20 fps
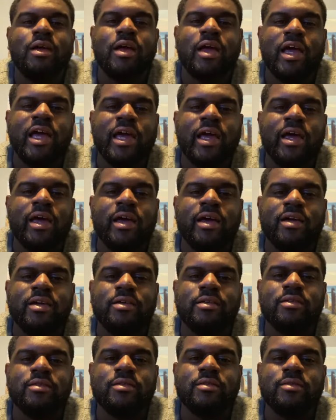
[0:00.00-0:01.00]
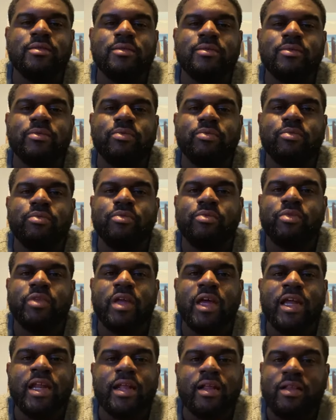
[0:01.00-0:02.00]
And
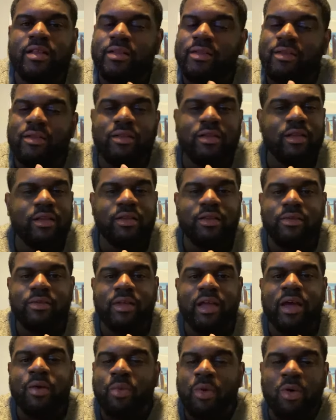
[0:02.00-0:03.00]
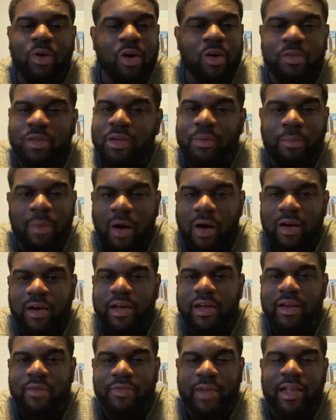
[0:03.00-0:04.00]
it it won't hurt the
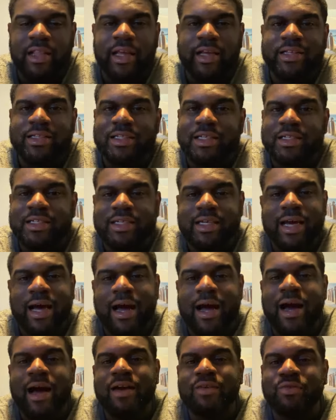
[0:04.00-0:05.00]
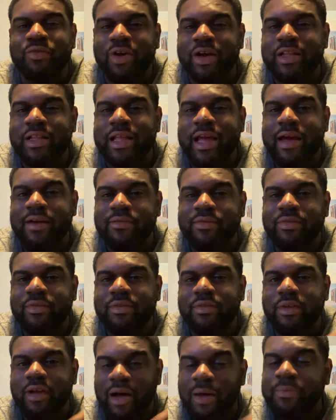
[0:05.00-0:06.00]
market if they let GTII run that
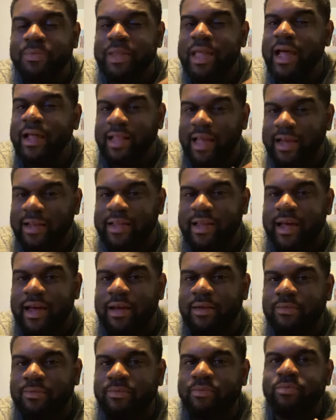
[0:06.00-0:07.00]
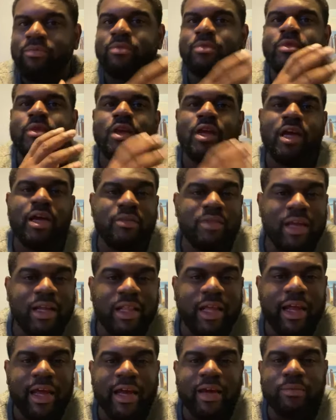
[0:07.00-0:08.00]
up that like that. If they
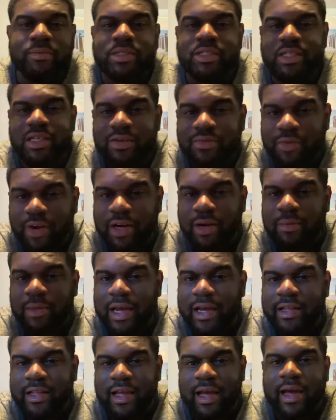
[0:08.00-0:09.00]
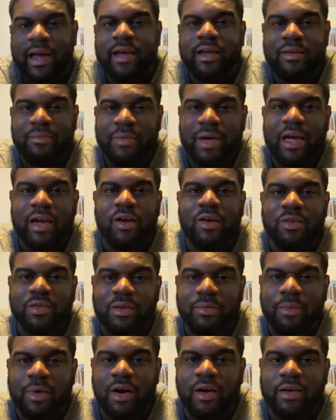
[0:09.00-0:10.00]
let AMC run up like that, it might hurt the
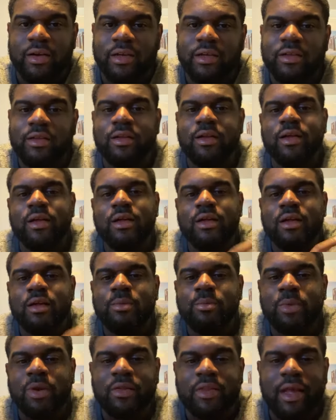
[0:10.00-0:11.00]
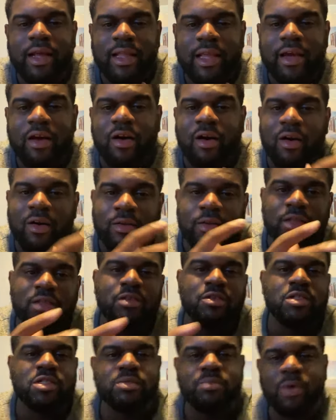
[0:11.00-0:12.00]
market. But if they let our
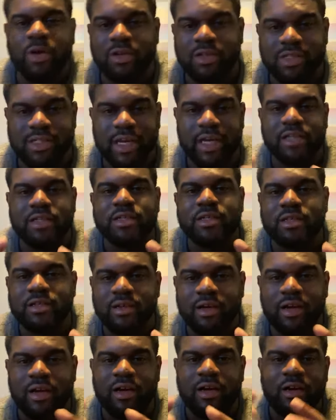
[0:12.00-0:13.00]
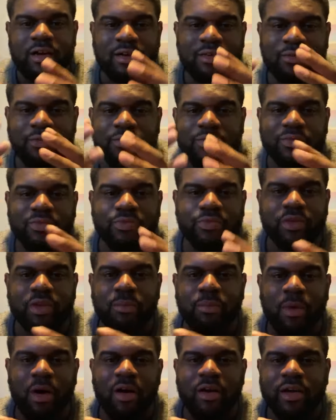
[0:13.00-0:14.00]
little small section of the
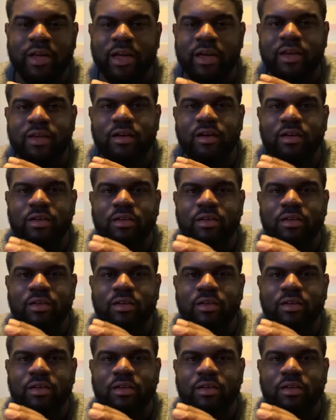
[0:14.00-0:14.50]
market,